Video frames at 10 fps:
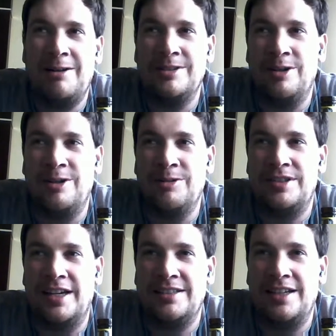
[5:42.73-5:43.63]
was
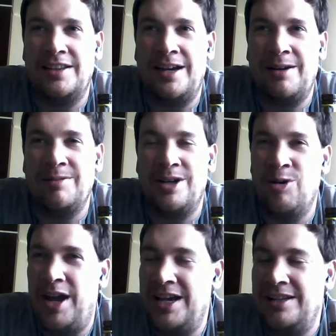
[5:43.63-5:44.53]
06 and that was
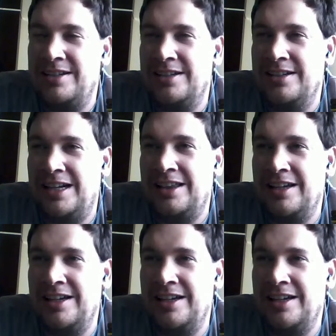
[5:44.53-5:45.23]
08, I think.